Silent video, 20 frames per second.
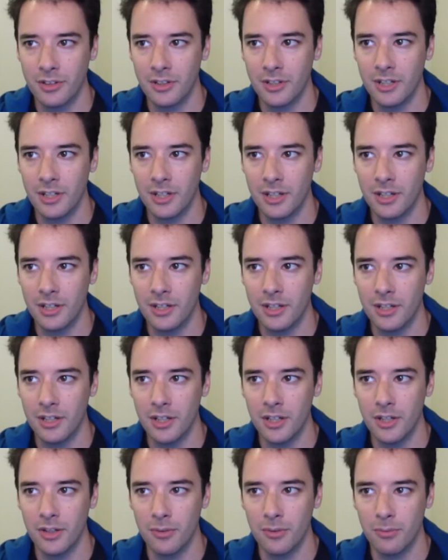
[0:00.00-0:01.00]
uh,
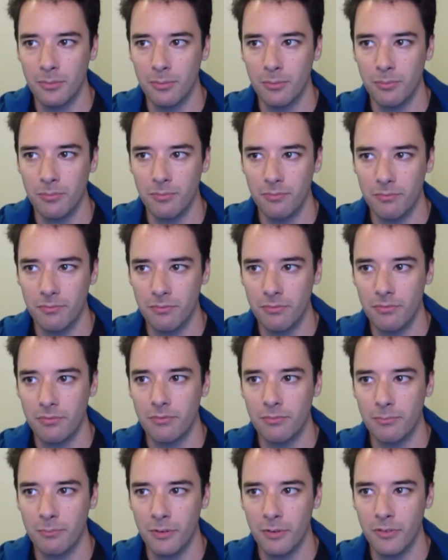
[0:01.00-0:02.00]
a
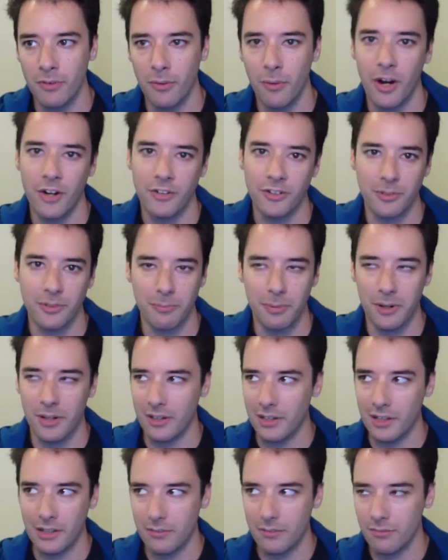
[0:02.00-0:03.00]
movie watching
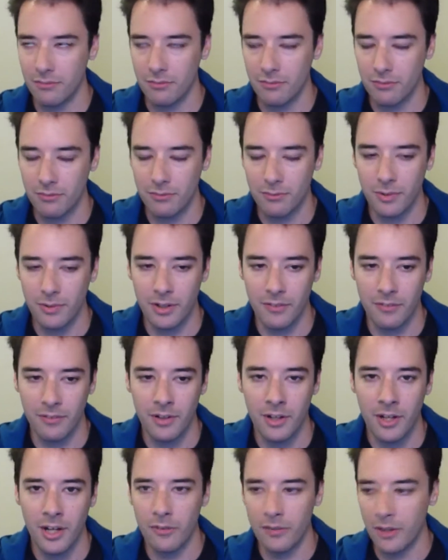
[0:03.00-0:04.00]
party, whatever,
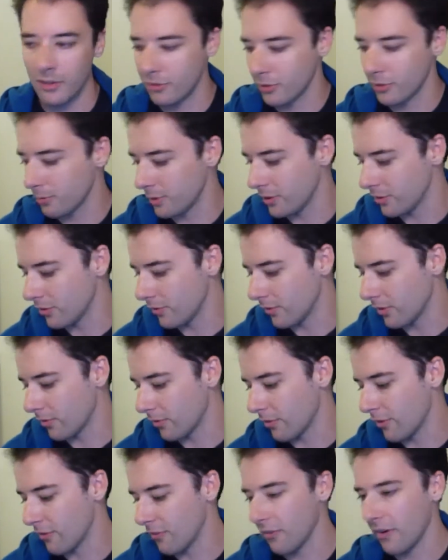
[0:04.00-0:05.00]
that took place over
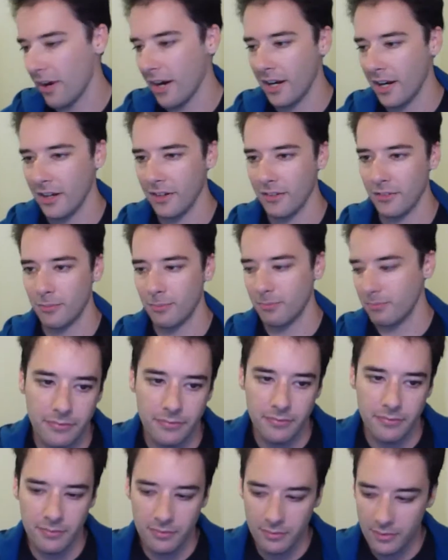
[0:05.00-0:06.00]
three Fridays,
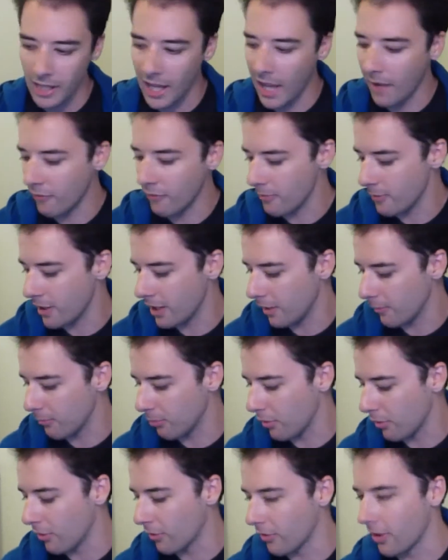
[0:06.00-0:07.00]
and we made up
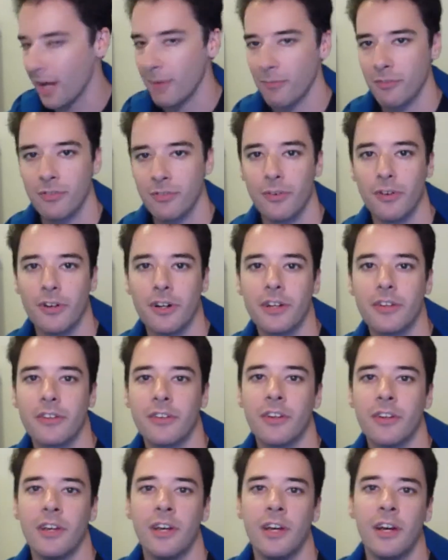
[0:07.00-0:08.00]
programs for it,
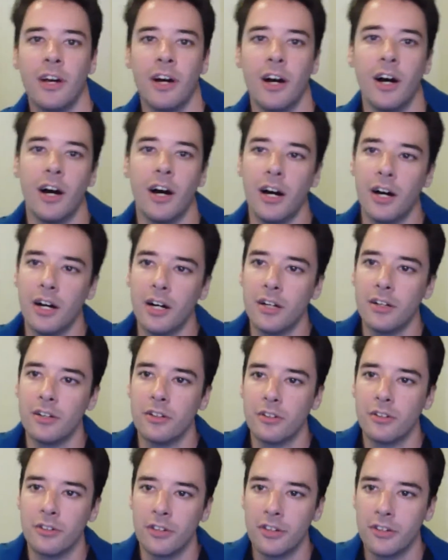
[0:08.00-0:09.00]
uh,
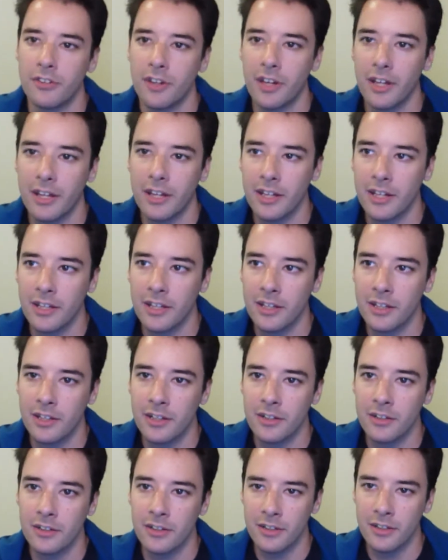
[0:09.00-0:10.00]
detailing
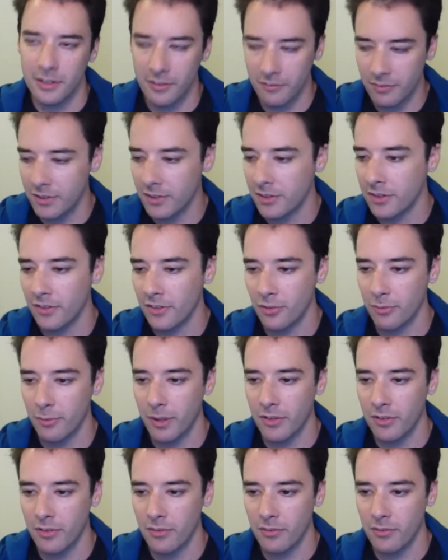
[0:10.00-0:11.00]
uh, and giving details
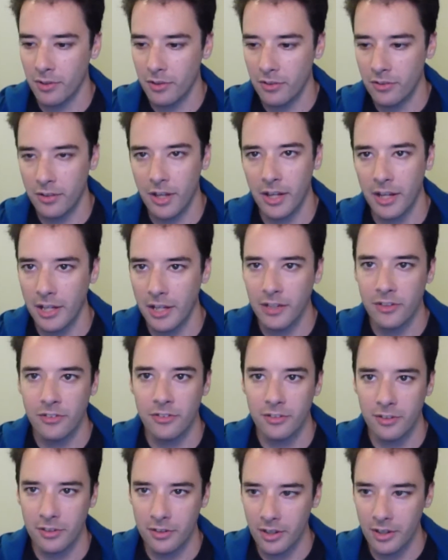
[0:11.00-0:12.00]
about some of the
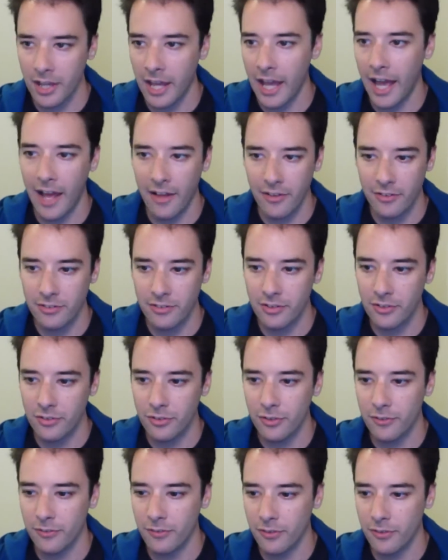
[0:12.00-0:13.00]
settings and the cast and
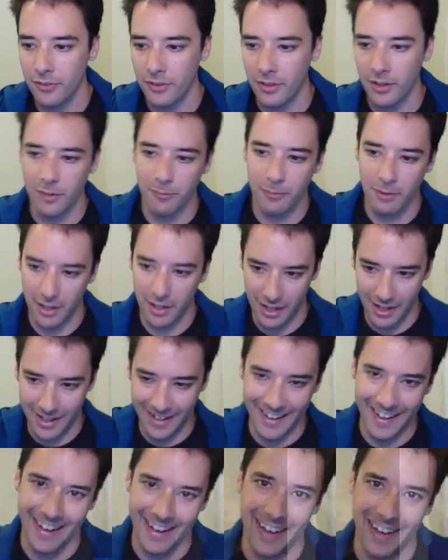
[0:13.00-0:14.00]
so forth. And I met, and
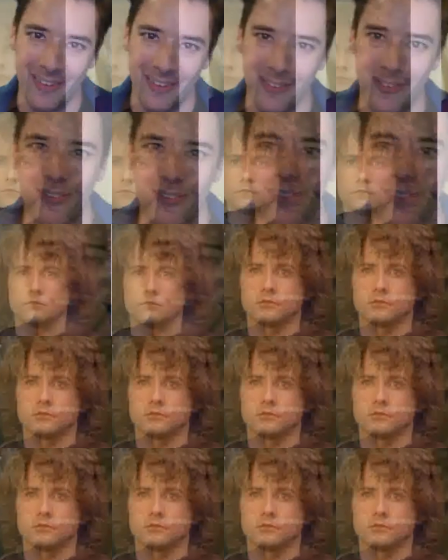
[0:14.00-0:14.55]
I had a whole